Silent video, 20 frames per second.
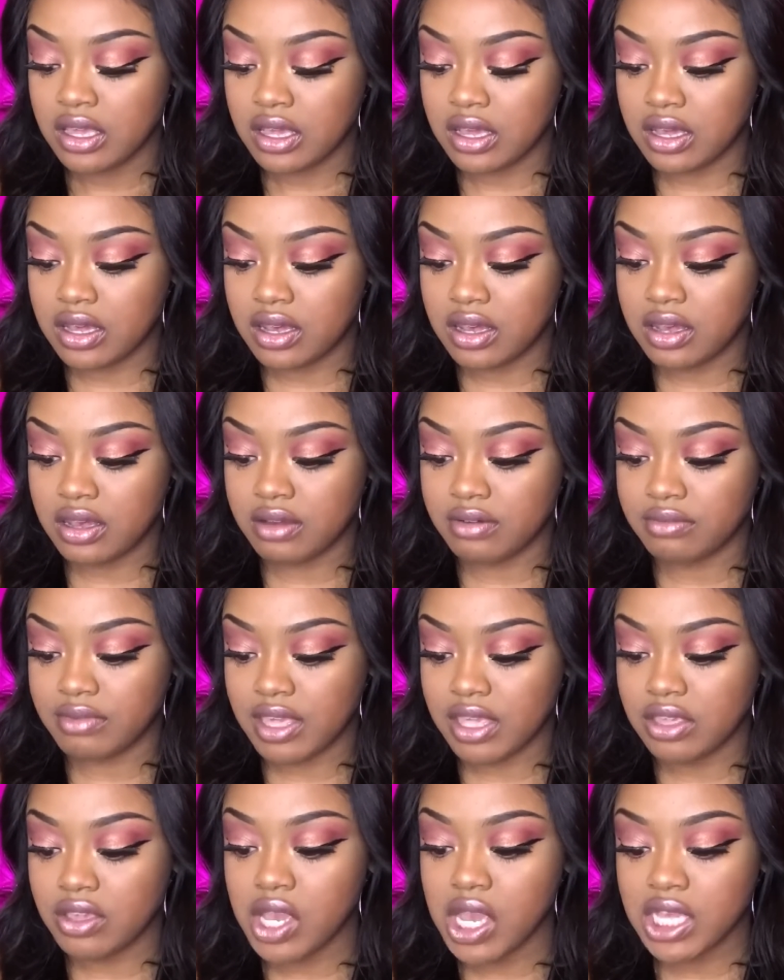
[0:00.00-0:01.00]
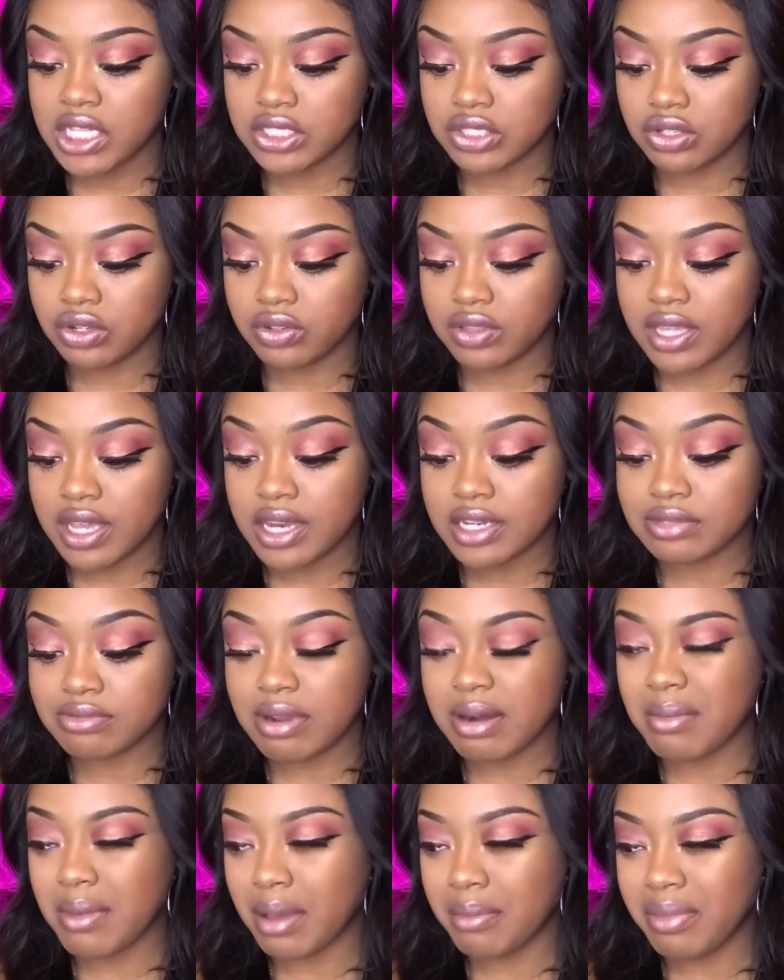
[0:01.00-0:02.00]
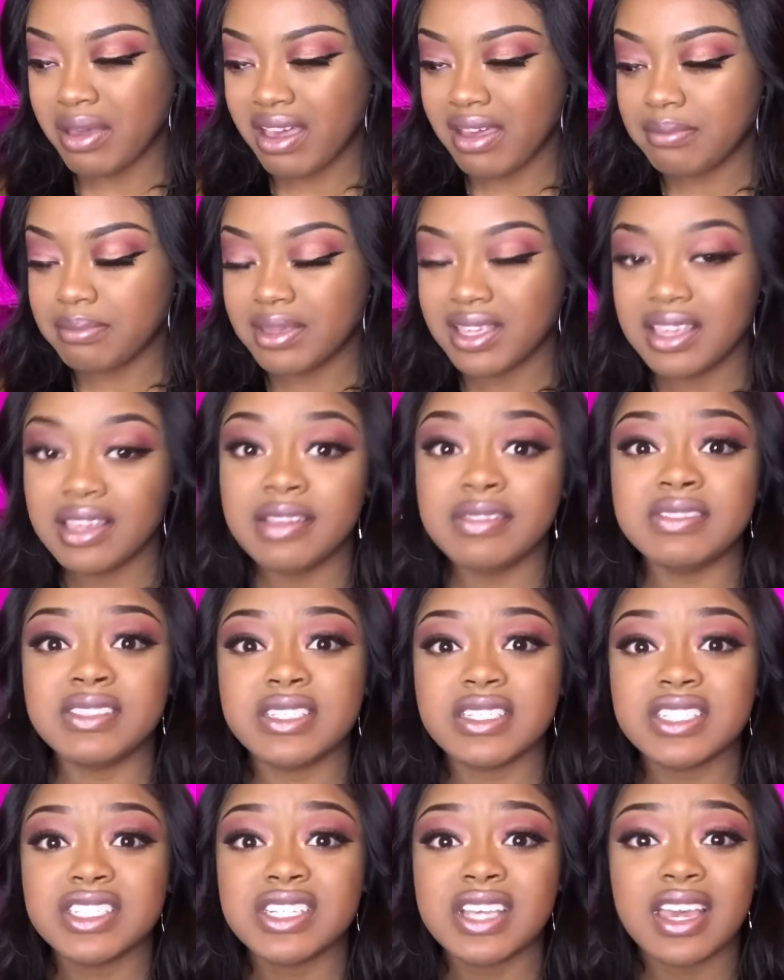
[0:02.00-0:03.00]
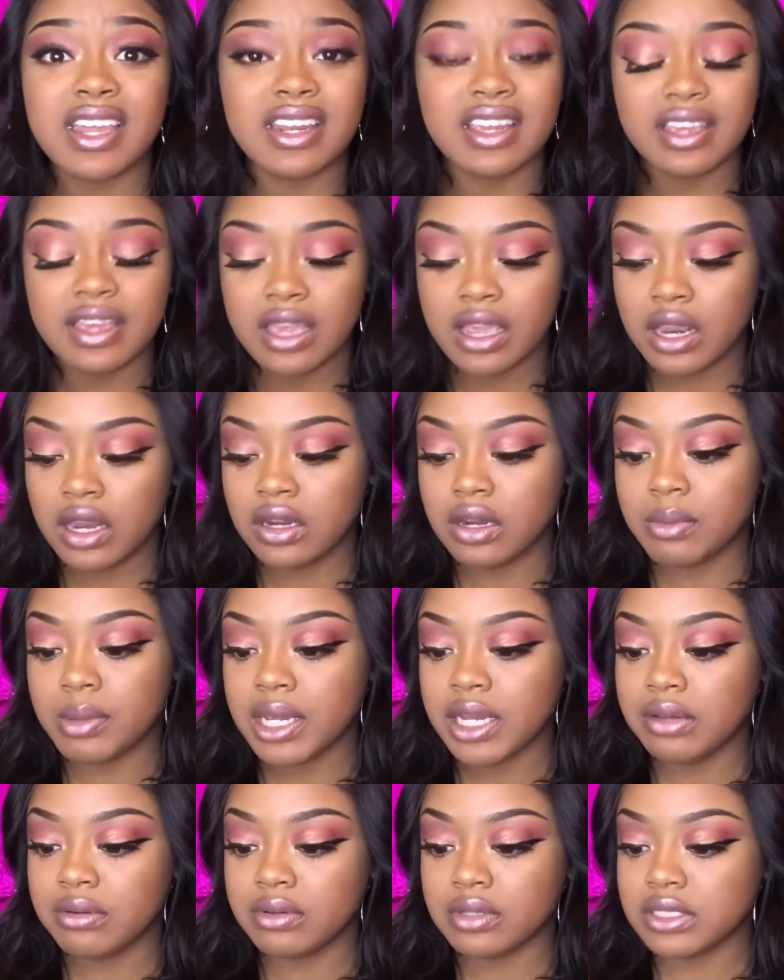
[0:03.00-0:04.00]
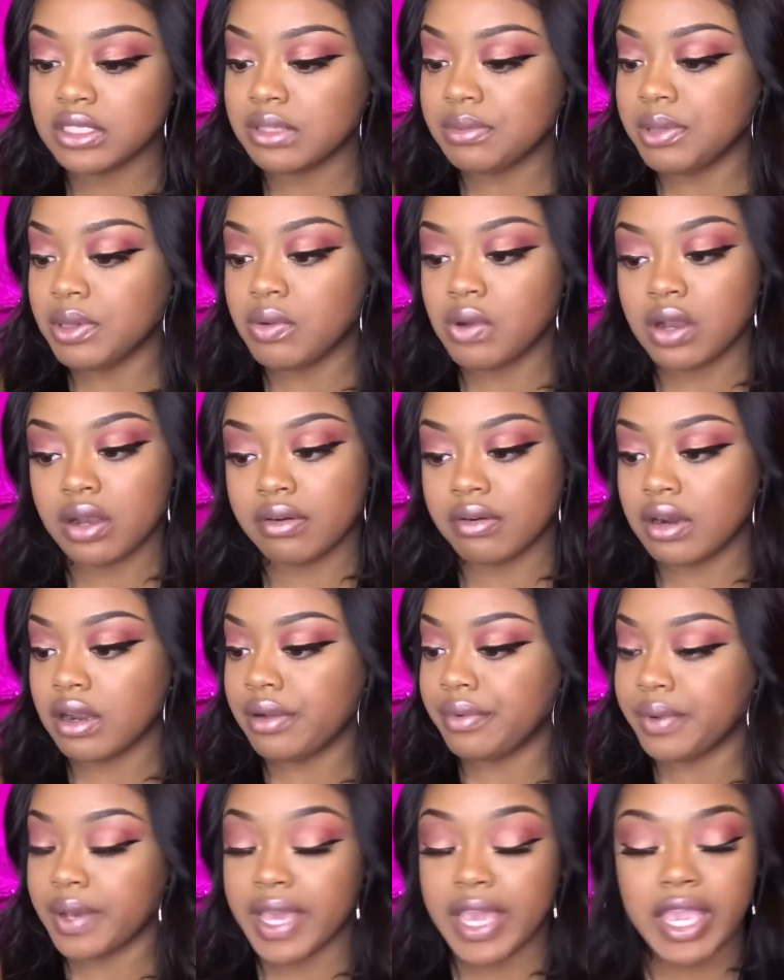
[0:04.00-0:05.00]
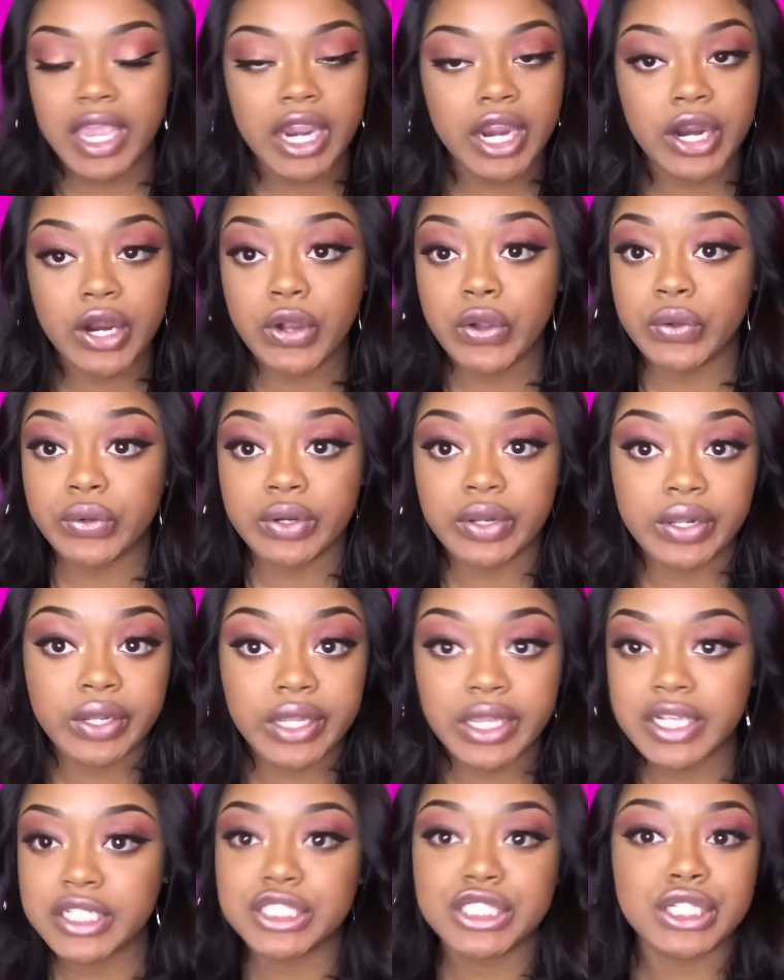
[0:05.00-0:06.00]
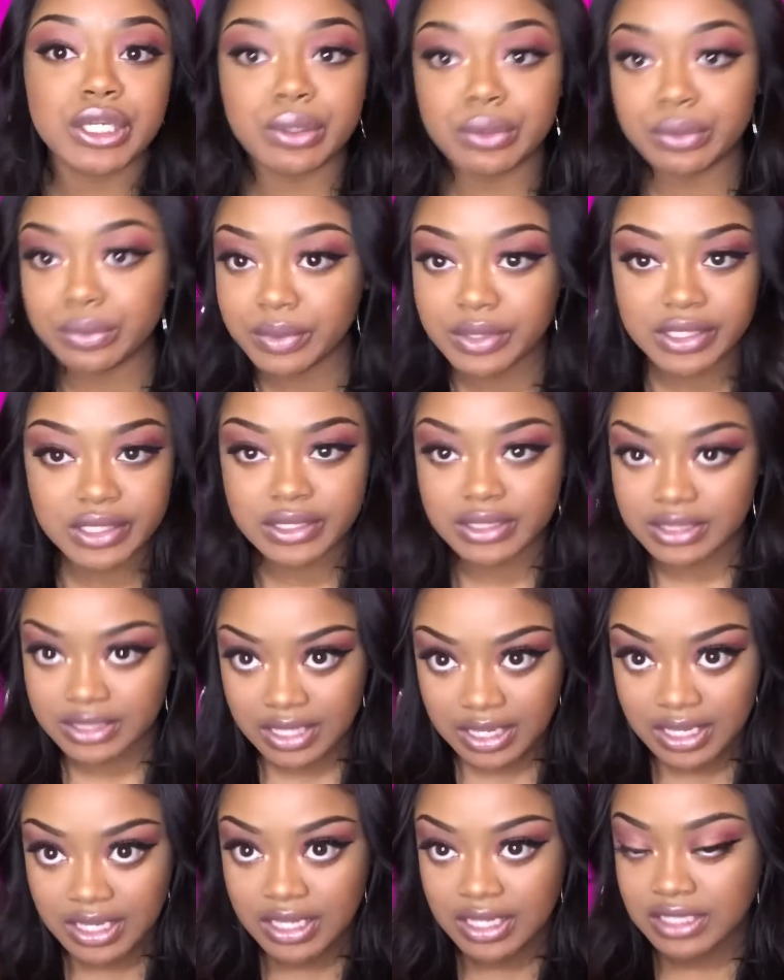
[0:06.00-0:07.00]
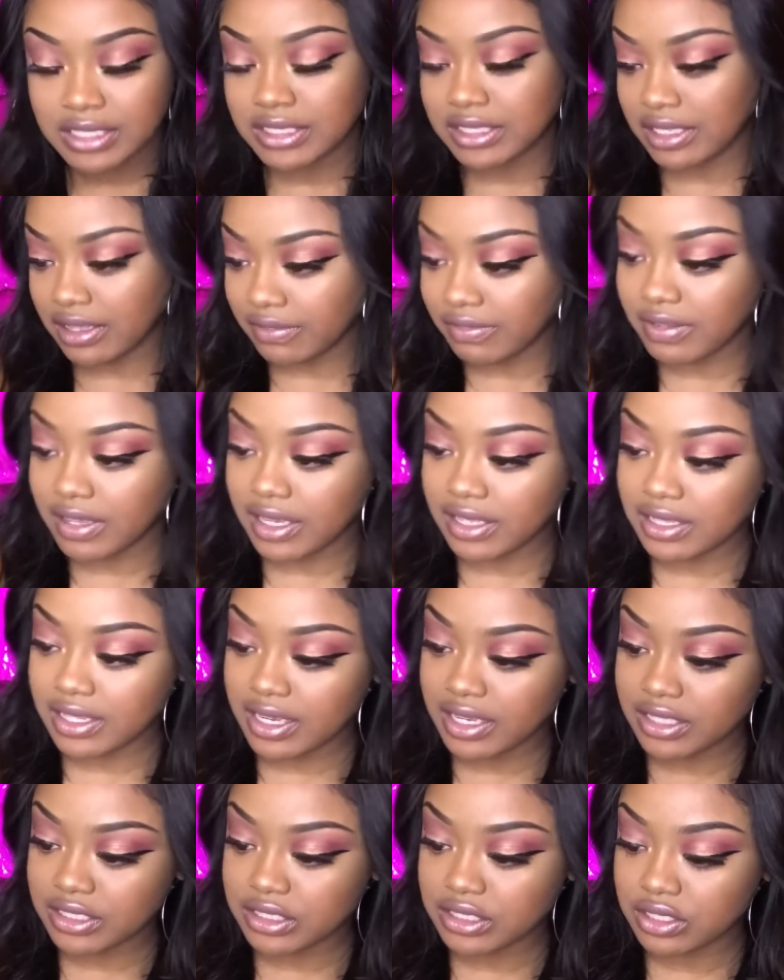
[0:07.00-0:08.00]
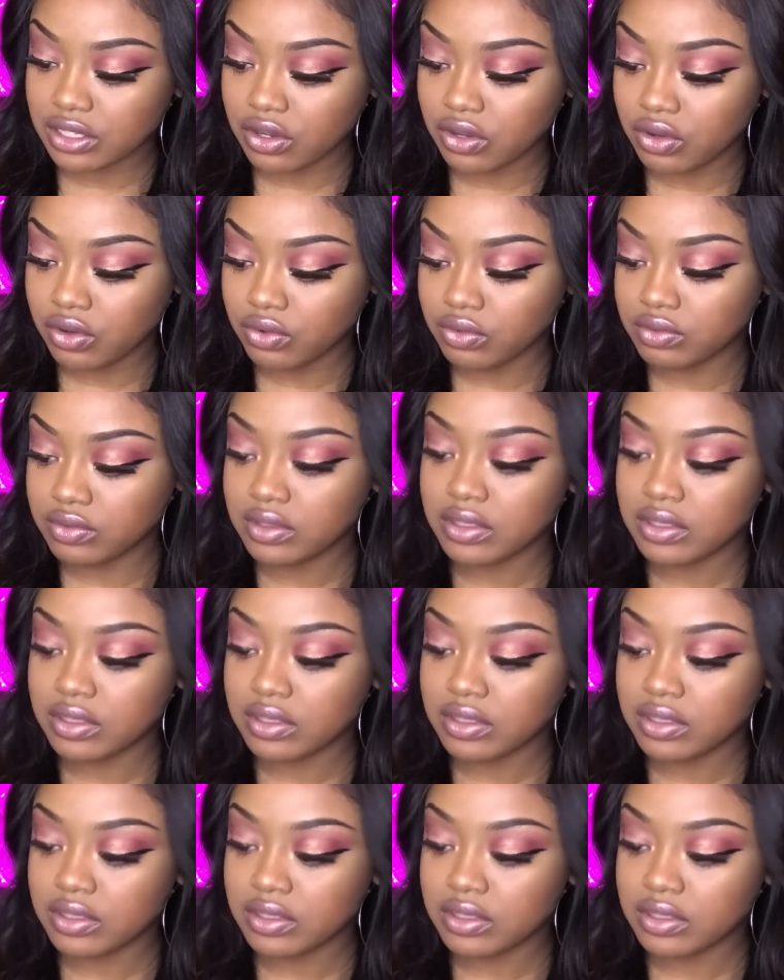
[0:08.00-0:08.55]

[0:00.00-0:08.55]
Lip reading: And you guys know that is one of my pet peeves, shedding hair. Nobody wants to be walking around with hair on their shoulders, stuff like that. So